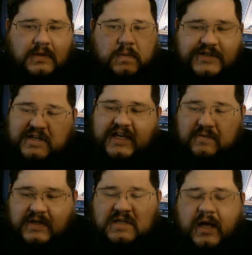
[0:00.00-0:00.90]
We should give
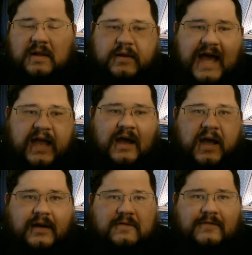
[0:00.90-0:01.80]
each other that
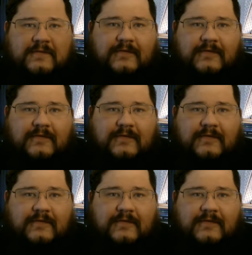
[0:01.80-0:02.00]
kind of